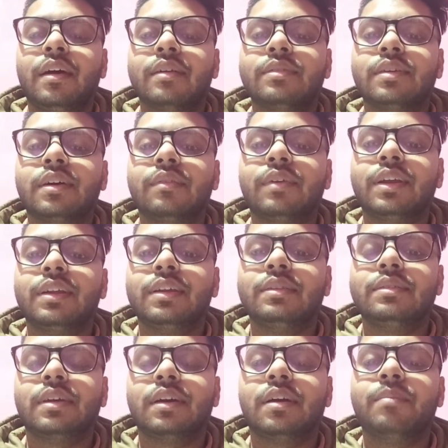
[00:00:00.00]
A server
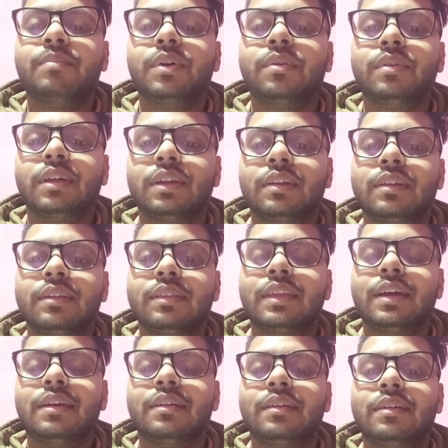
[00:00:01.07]
is a computer
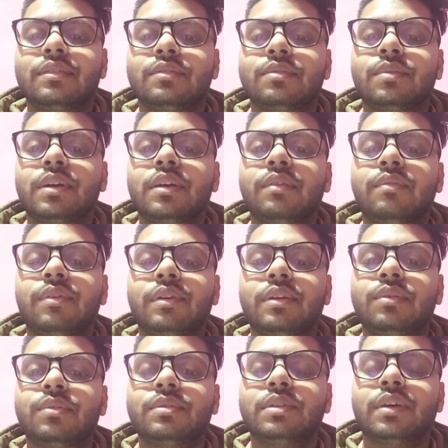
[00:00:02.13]
that runs 24 into